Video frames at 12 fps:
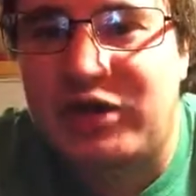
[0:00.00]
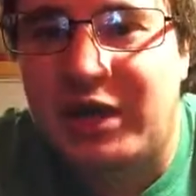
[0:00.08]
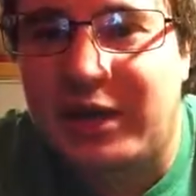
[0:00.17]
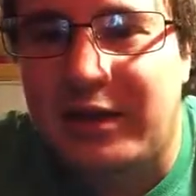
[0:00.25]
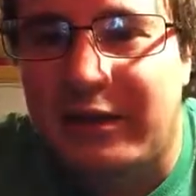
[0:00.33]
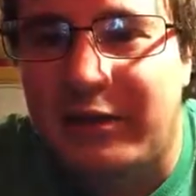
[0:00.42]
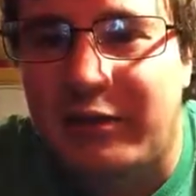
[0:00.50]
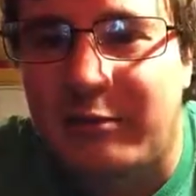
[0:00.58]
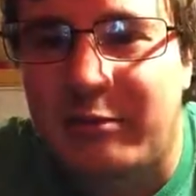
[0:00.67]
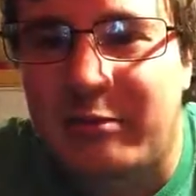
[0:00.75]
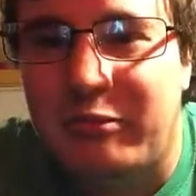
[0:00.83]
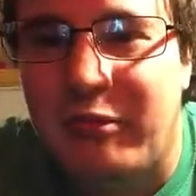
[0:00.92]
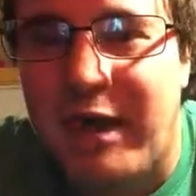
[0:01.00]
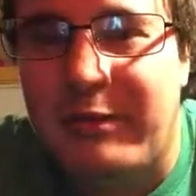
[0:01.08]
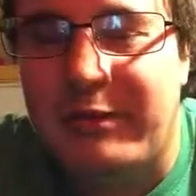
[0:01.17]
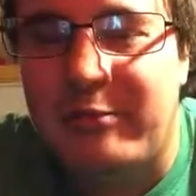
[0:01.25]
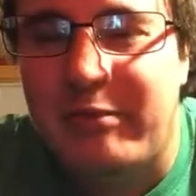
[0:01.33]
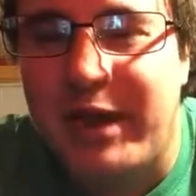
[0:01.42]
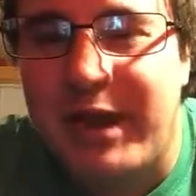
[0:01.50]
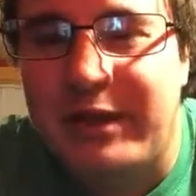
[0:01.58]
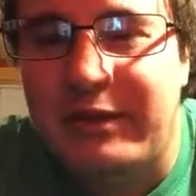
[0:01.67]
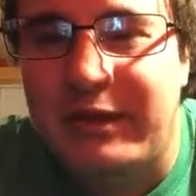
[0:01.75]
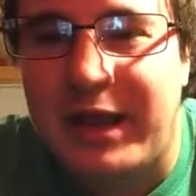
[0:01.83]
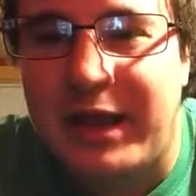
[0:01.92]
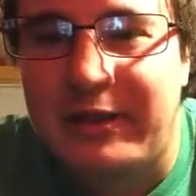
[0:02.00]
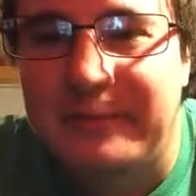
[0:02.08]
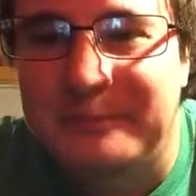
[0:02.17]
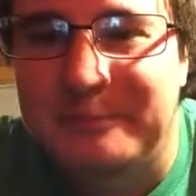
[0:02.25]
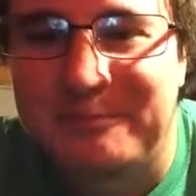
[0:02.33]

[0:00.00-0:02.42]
chicken coop rabbit pen thing.